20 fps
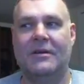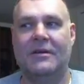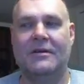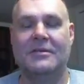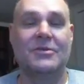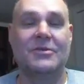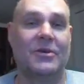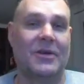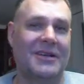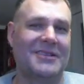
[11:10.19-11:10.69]

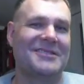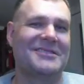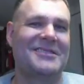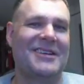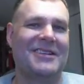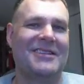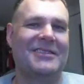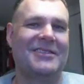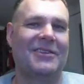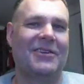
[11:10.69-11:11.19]
So not to
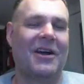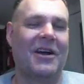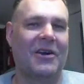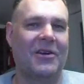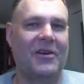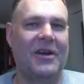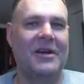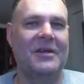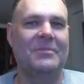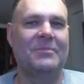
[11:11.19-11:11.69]
say that they're not
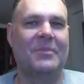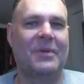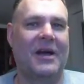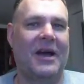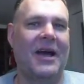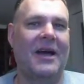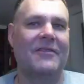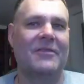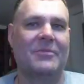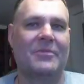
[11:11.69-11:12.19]
great, but
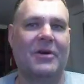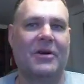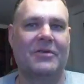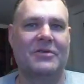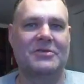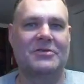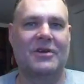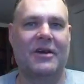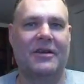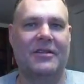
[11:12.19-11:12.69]
I haven't
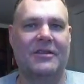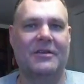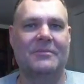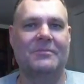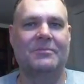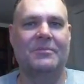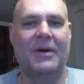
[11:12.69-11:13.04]
bothered trying them.